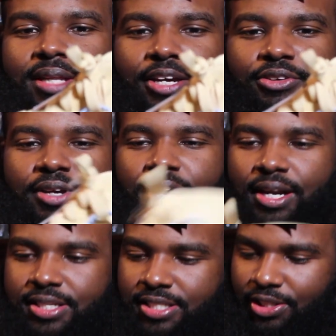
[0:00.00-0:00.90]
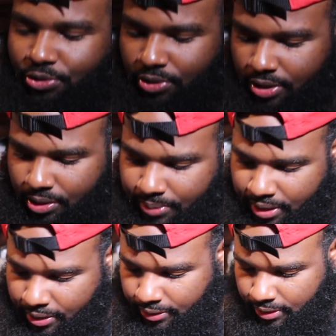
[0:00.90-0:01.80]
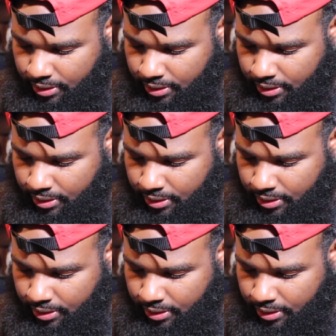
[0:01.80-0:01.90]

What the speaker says: Like you can kind of see through it a little bit.